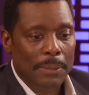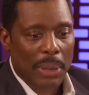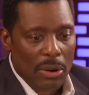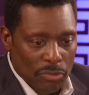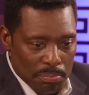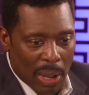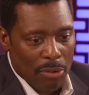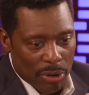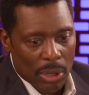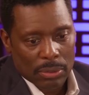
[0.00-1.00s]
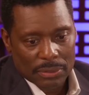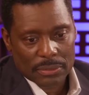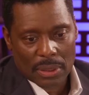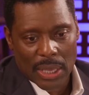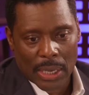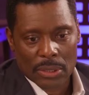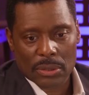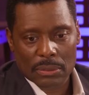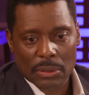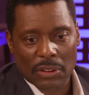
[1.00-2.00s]
But my real thing
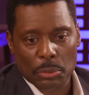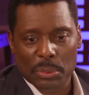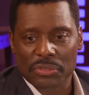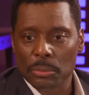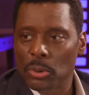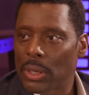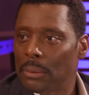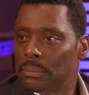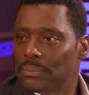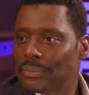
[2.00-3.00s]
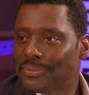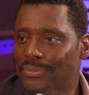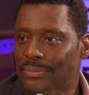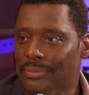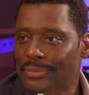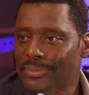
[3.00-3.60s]
is Liverpool Football Club. Of course, yes.